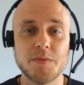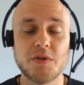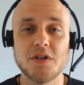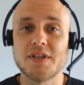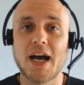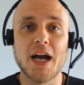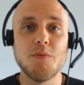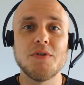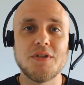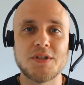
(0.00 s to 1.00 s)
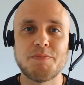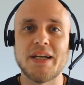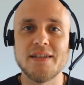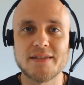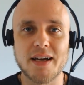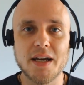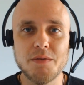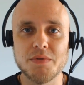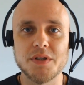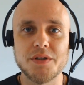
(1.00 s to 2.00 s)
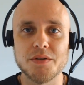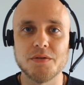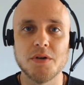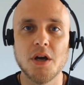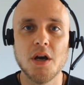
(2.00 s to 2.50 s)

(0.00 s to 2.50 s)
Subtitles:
because I want to spend time with you,